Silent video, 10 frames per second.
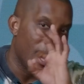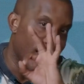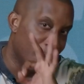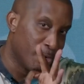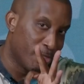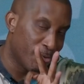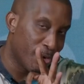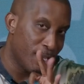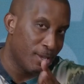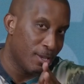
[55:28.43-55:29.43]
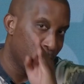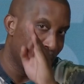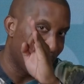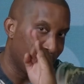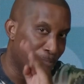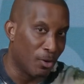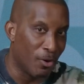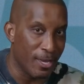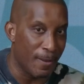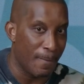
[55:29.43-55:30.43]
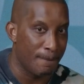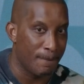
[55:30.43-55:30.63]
And number three, you got to deploy it.